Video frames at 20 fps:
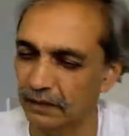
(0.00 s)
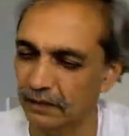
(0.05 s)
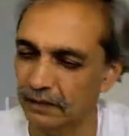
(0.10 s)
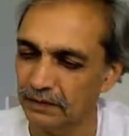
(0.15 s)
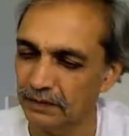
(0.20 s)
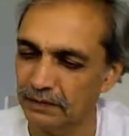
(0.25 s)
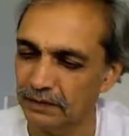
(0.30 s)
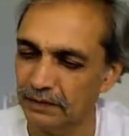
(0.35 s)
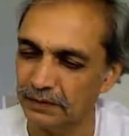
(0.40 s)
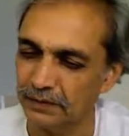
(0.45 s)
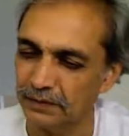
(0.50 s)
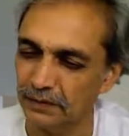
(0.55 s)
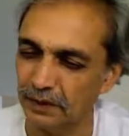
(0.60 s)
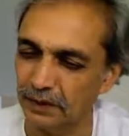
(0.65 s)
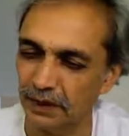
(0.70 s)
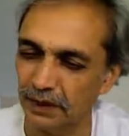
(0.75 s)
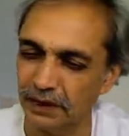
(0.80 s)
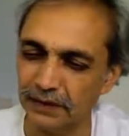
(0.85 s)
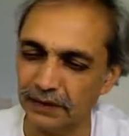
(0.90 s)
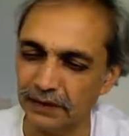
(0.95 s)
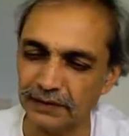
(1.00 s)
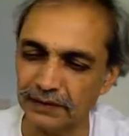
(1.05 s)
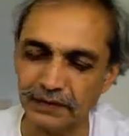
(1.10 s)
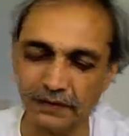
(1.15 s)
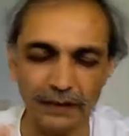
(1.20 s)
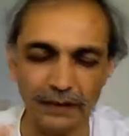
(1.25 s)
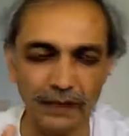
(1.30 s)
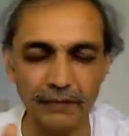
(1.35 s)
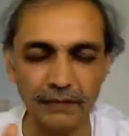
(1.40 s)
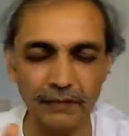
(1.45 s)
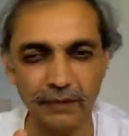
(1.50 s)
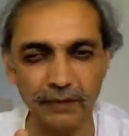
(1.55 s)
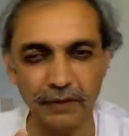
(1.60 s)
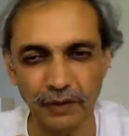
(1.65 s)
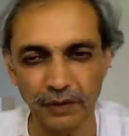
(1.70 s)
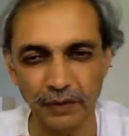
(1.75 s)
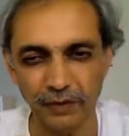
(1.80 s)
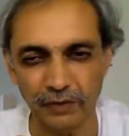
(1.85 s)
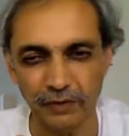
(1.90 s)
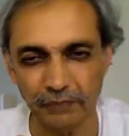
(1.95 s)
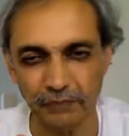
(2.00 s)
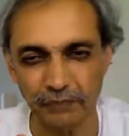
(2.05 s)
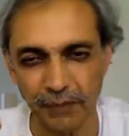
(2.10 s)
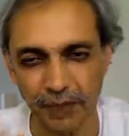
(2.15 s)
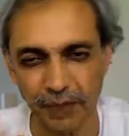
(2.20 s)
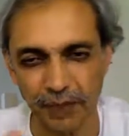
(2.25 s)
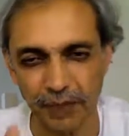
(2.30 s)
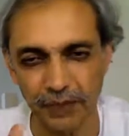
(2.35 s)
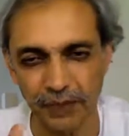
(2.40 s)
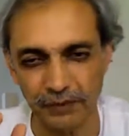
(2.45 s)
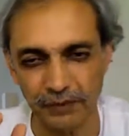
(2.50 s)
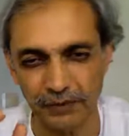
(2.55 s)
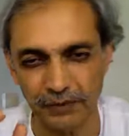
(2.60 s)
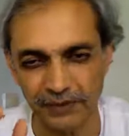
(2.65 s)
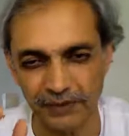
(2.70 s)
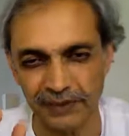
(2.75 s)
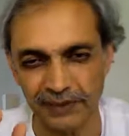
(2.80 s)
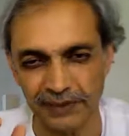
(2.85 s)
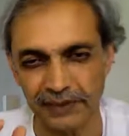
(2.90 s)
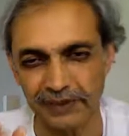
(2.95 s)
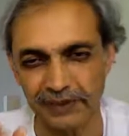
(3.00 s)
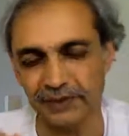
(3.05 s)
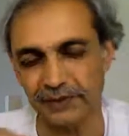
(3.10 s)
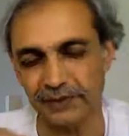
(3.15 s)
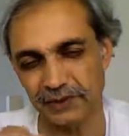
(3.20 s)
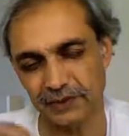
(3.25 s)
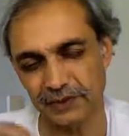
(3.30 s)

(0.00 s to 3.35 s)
you are in the realm of bhav, intention.